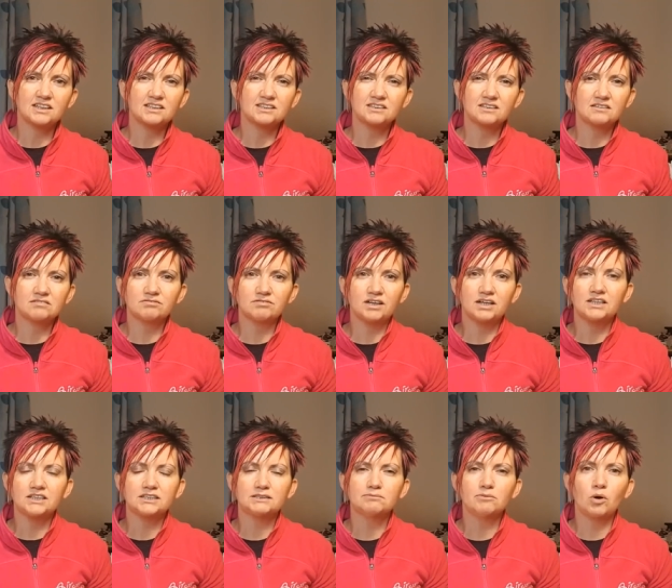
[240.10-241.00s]
they're
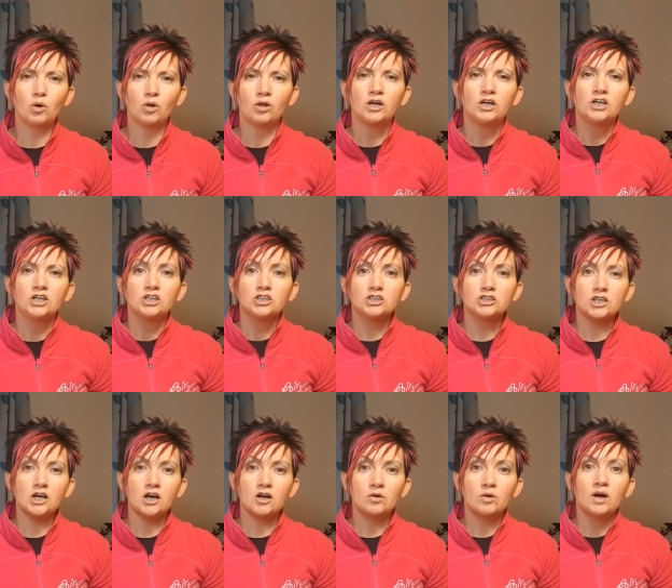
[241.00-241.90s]
really small.
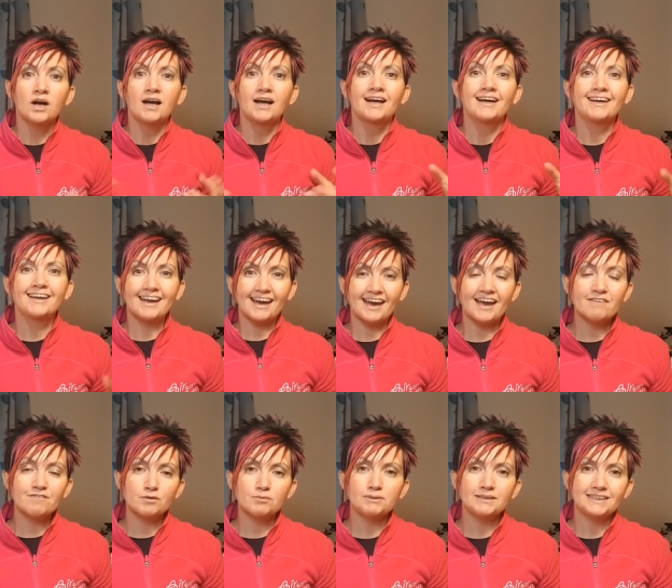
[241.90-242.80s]
So get
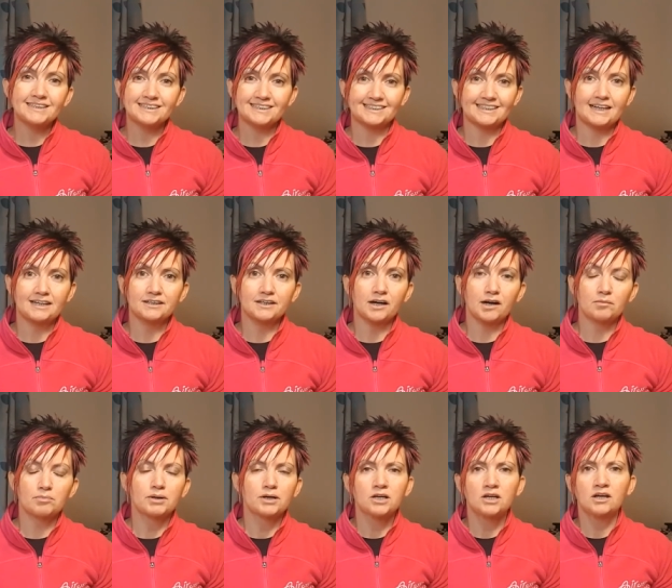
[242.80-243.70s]
everybody to stand
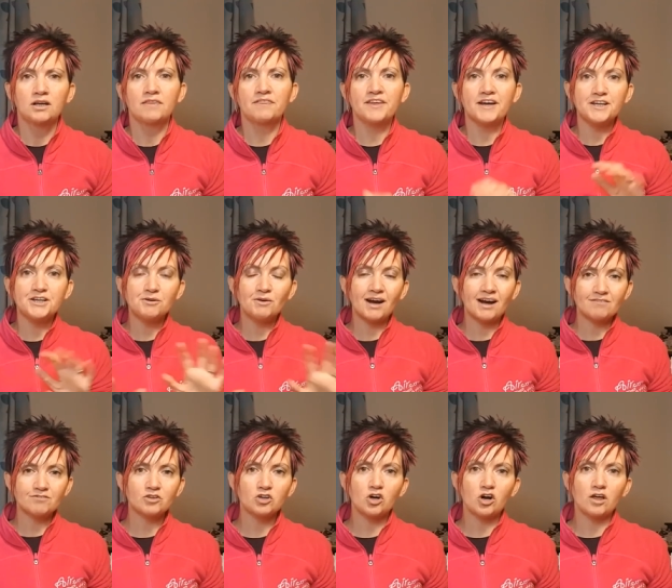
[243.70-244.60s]
up. Then you
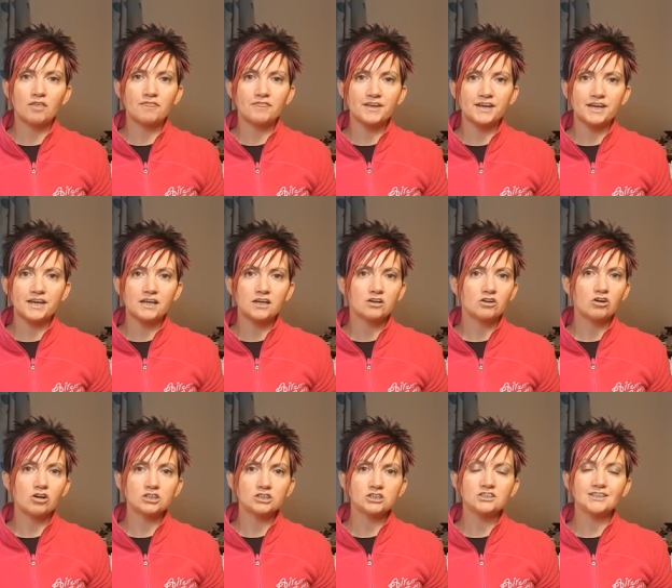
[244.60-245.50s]
haven't got the
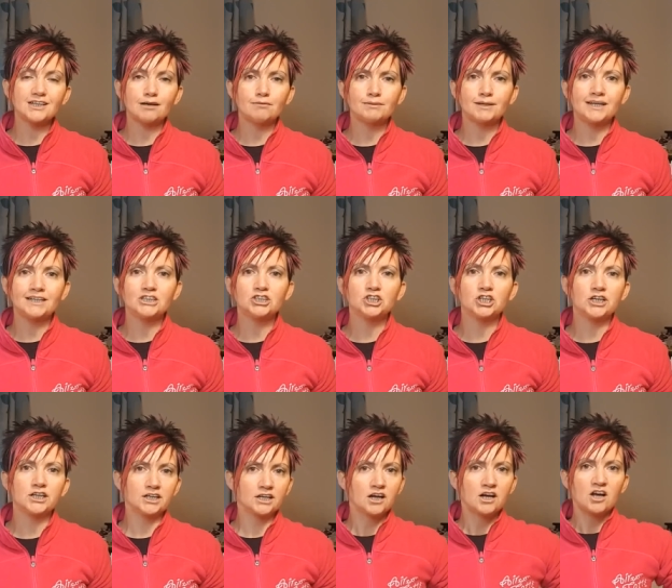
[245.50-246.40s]

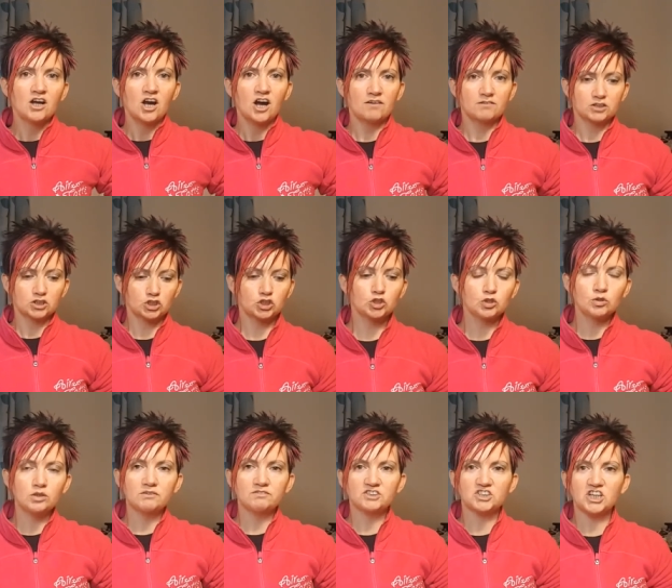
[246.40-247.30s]
cross-contamination of a
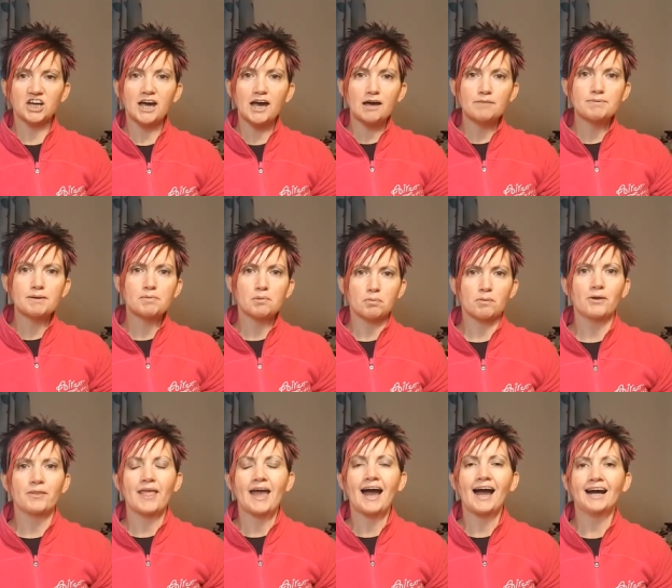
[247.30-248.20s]
stool, of a chair, people
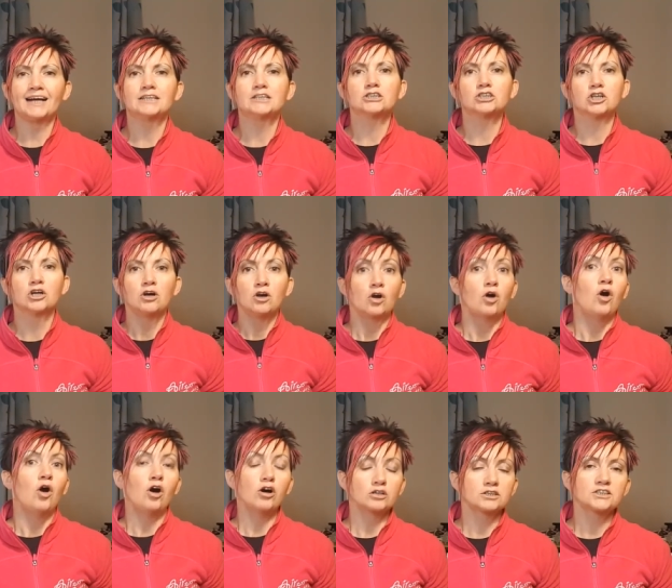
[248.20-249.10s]
putting their hands
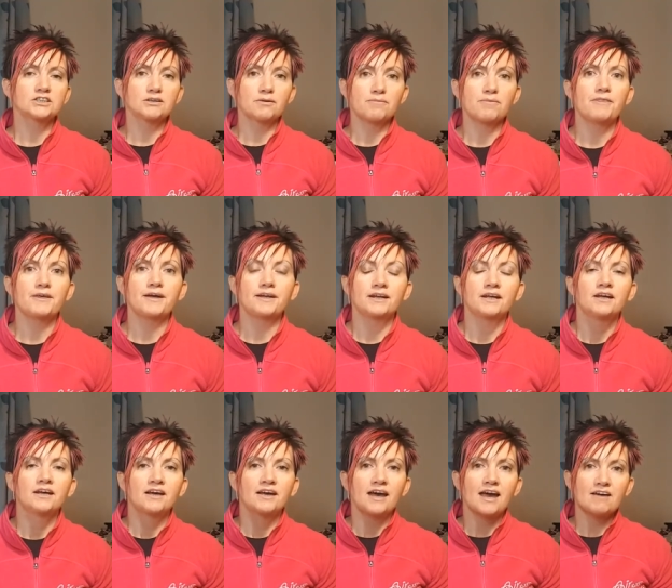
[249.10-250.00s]
on something.
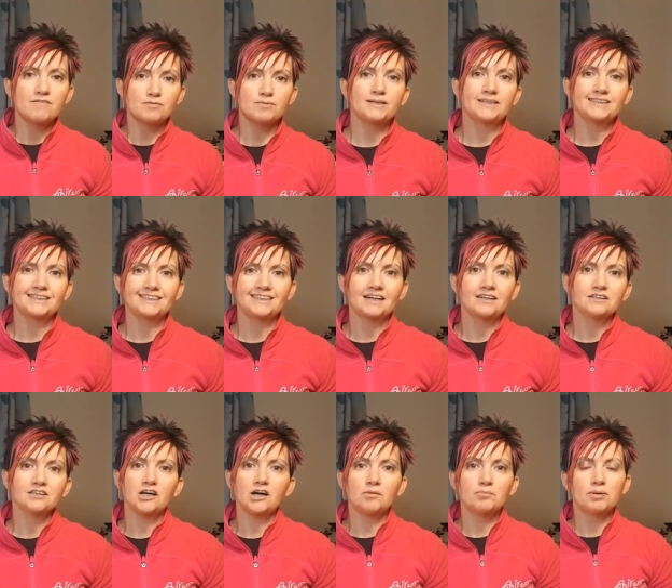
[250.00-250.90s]
Everybody
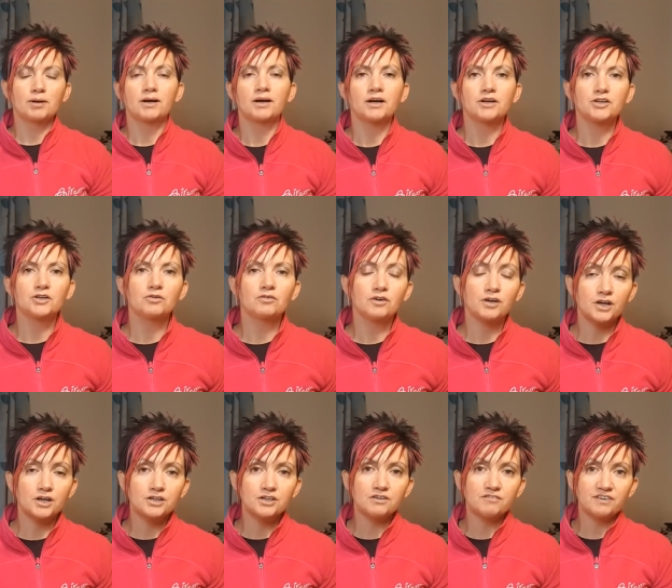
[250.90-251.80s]
stand up and you've,
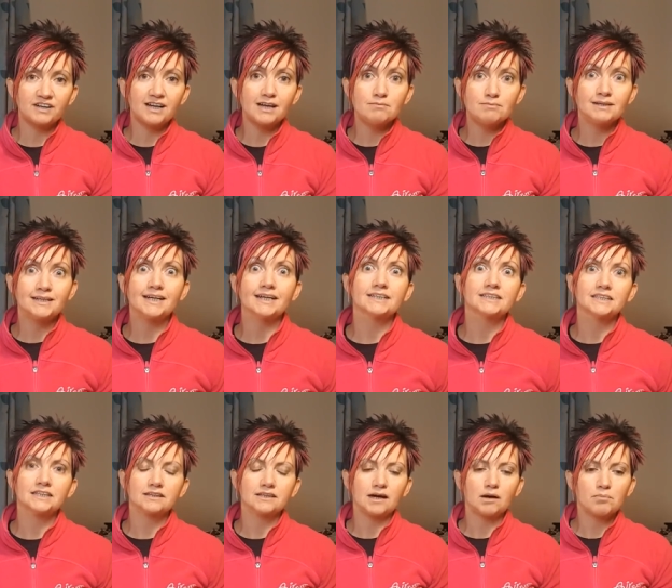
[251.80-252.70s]
and you've
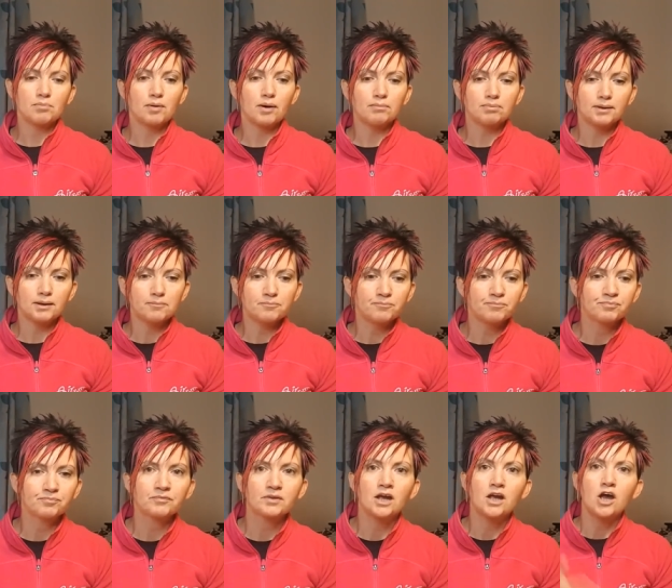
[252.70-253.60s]
eliminated that problem.
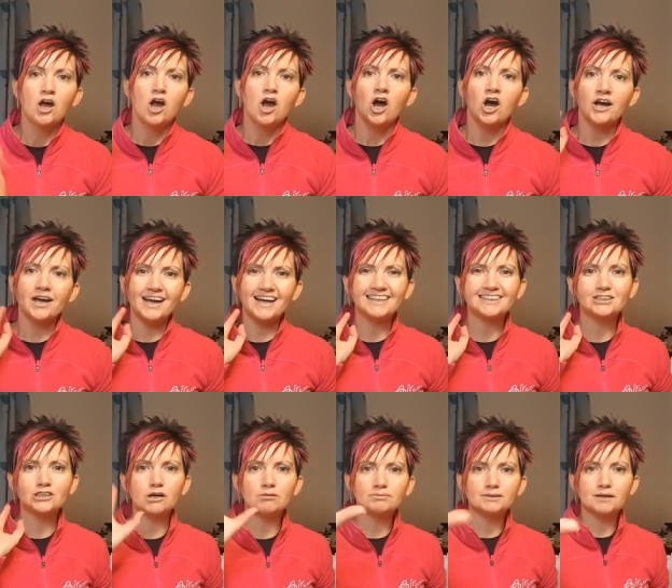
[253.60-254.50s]
Okay,
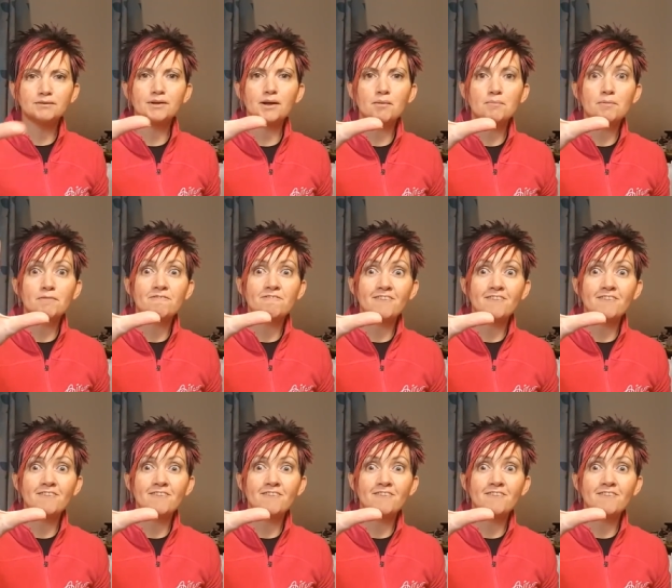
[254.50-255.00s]
top tip number